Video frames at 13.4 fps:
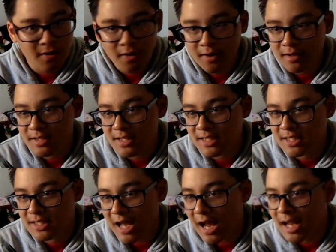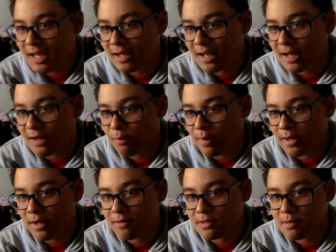long as he signed it
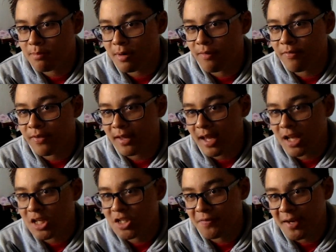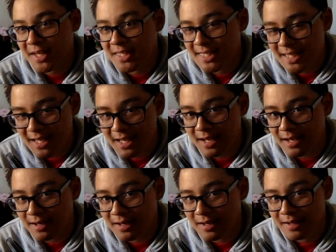when he was above the age of
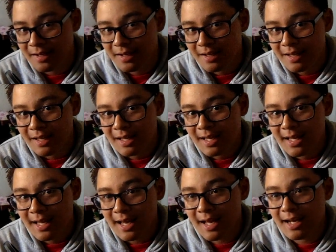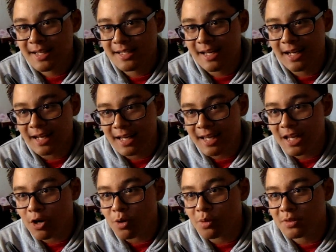18, it is a
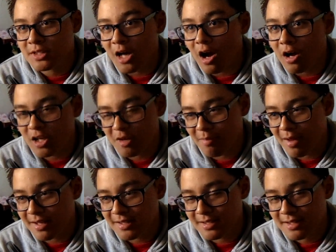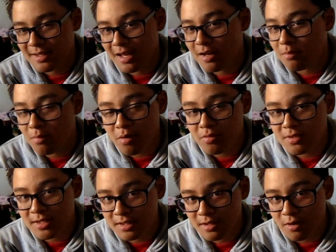legal document in
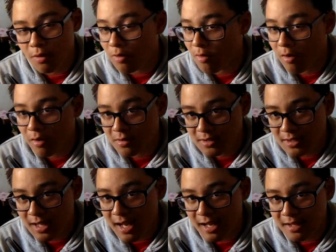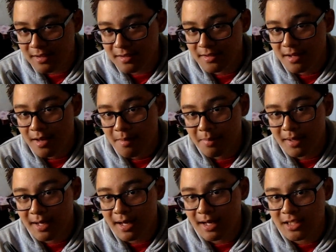most or all states.
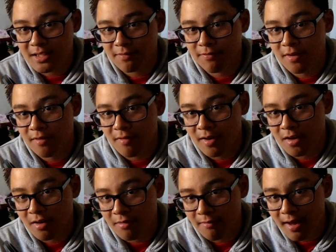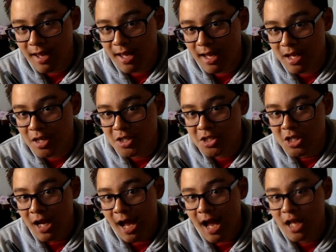Because if you're underage
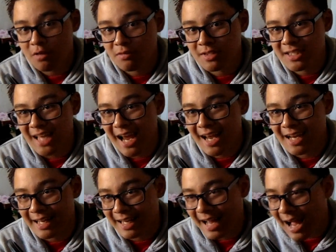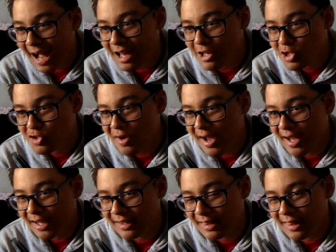and you sign a
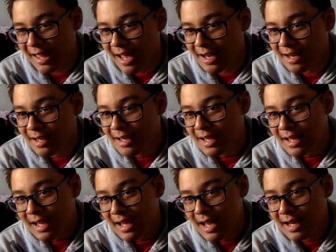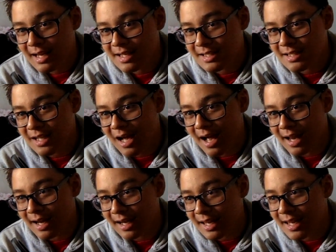contract, then it is
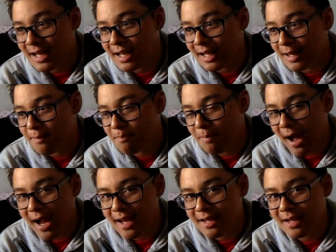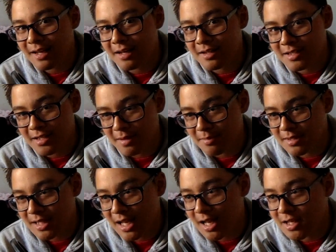not legally binding in some
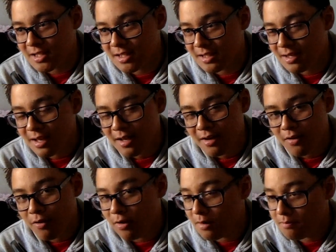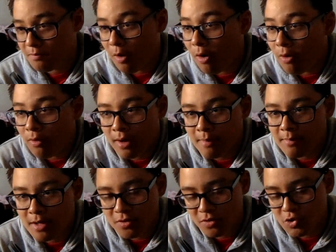states, or all, I'm
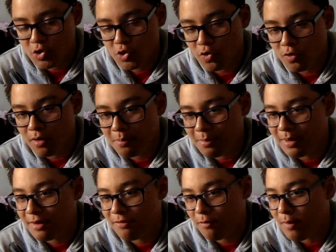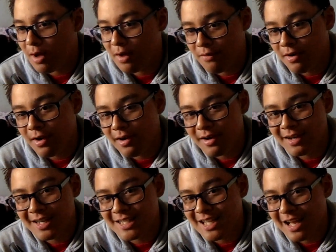not too sure, but from what I've
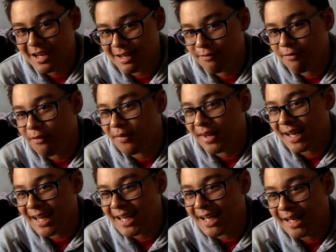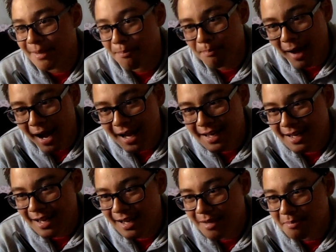heard, it's not fully legally
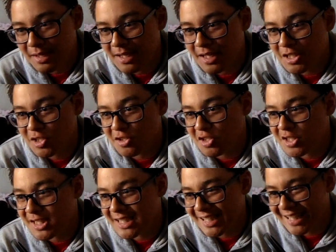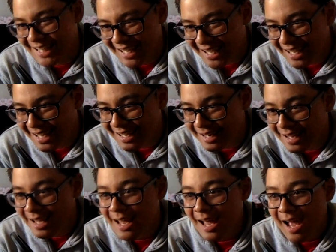binding because you're just a kid.
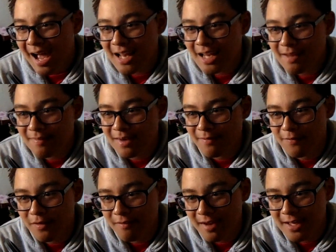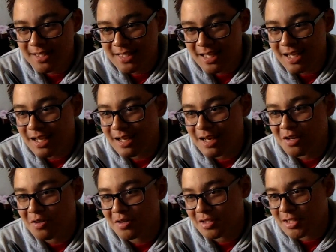And even if you're 18
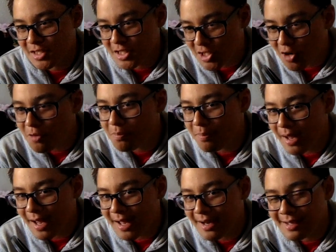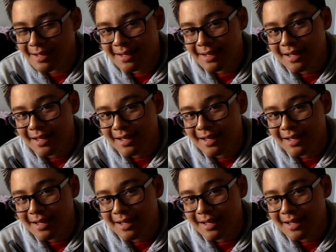and you're stupid,